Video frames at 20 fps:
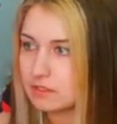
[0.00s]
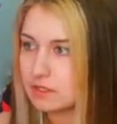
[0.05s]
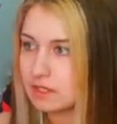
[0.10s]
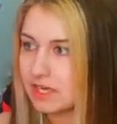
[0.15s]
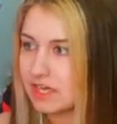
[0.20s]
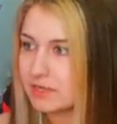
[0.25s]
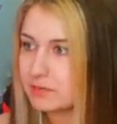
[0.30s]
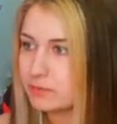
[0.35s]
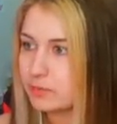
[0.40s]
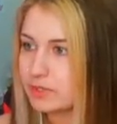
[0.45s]

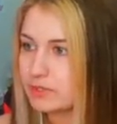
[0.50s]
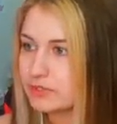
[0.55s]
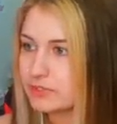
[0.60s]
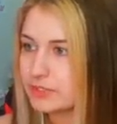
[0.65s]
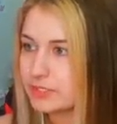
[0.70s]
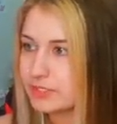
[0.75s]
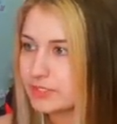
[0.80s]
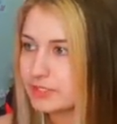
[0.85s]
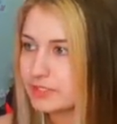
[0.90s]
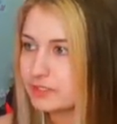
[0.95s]
I
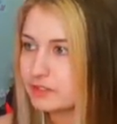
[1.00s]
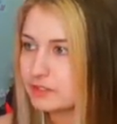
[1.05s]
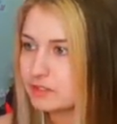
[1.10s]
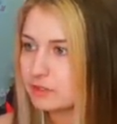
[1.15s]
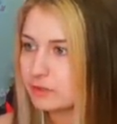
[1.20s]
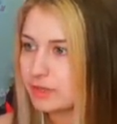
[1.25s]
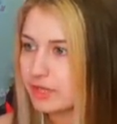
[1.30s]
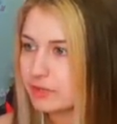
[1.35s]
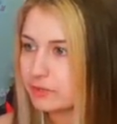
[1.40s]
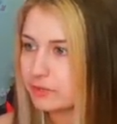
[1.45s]
wonder...
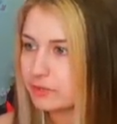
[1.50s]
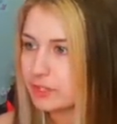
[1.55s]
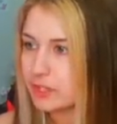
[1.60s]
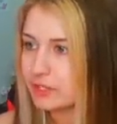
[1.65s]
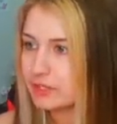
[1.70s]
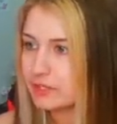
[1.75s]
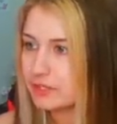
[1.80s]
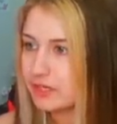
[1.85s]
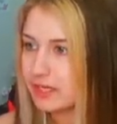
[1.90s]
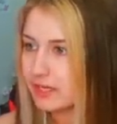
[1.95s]
Okay, hold
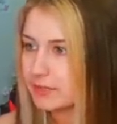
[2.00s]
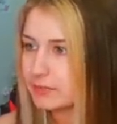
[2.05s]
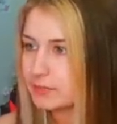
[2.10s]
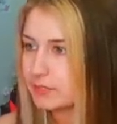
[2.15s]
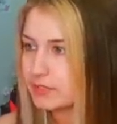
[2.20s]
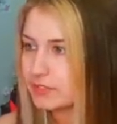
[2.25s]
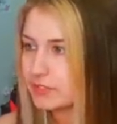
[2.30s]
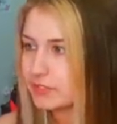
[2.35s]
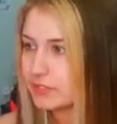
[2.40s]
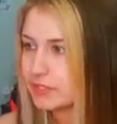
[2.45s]
on. I
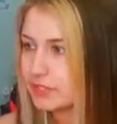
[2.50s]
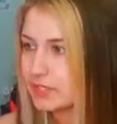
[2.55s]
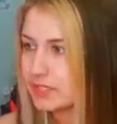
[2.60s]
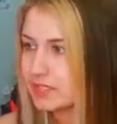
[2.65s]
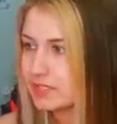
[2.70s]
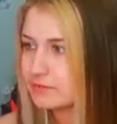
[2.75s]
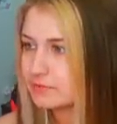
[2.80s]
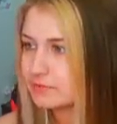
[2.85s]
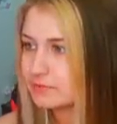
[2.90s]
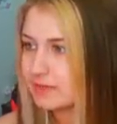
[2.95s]
wonder
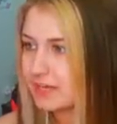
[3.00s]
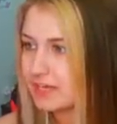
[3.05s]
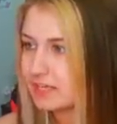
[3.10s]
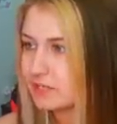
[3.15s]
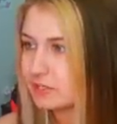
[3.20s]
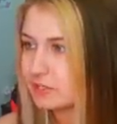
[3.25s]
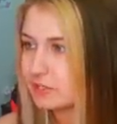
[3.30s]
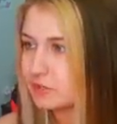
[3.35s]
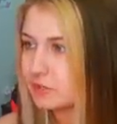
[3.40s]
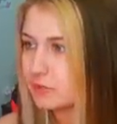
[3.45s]
if I
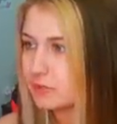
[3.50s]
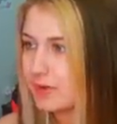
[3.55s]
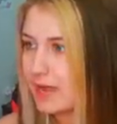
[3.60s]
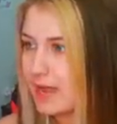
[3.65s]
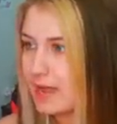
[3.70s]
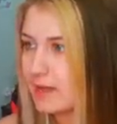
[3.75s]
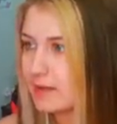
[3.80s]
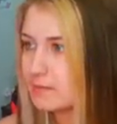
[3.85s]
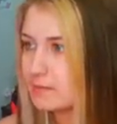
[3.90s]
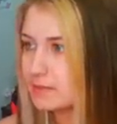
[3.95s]
can
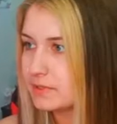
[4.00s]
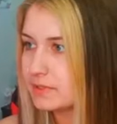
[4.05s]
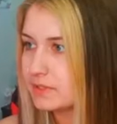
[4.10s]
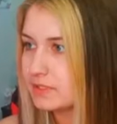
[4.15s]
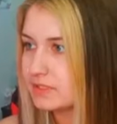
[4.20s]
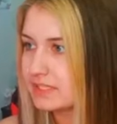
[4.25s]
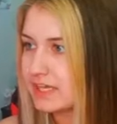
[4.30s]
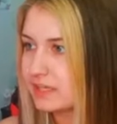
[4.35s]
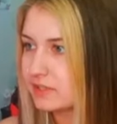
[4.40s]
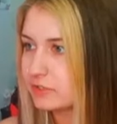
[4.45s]
grab
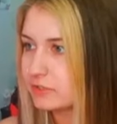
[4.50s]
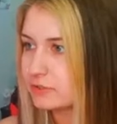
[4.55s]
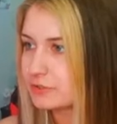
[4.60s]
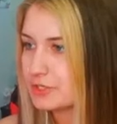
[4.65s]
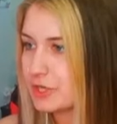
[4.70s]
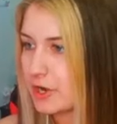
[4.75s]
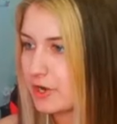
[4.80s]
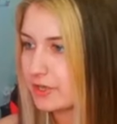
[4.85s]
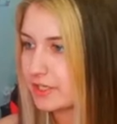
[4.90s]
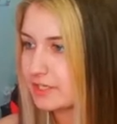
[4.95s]
that little
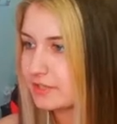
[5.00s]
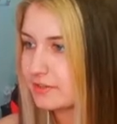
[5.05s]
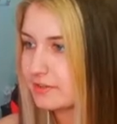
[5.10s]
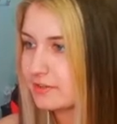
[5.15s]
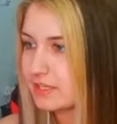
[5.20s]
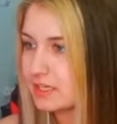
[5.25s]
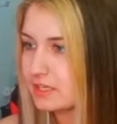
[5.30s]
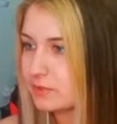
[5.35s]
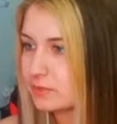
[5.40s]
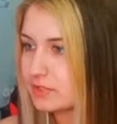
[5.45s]
target
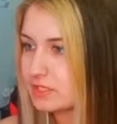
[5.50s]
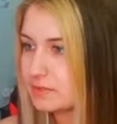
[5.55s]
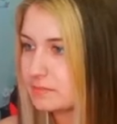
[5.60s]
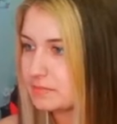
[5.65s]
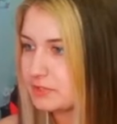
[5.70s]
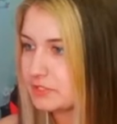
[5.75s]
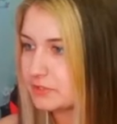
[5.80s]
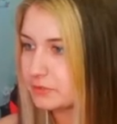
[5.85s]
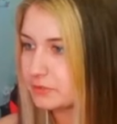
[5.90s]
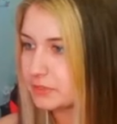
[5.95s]
thing with the beetle